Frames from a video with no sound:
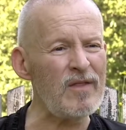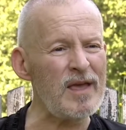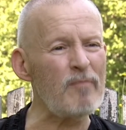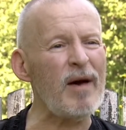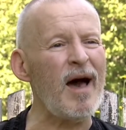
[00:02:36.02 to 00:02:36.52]

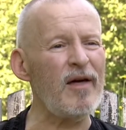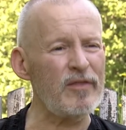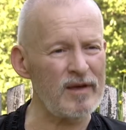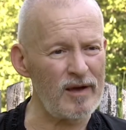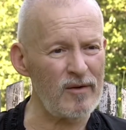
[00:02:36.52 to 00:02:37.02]
the
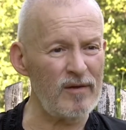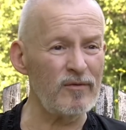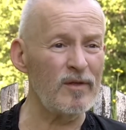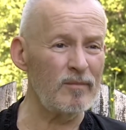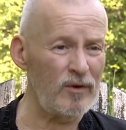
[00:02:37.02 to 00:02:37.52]
apothecary
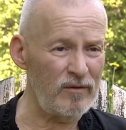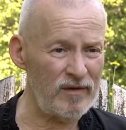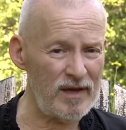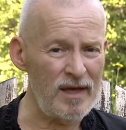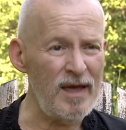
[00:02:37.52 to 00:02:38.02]
for the
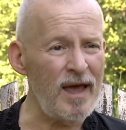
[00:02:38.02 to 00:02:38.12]
movie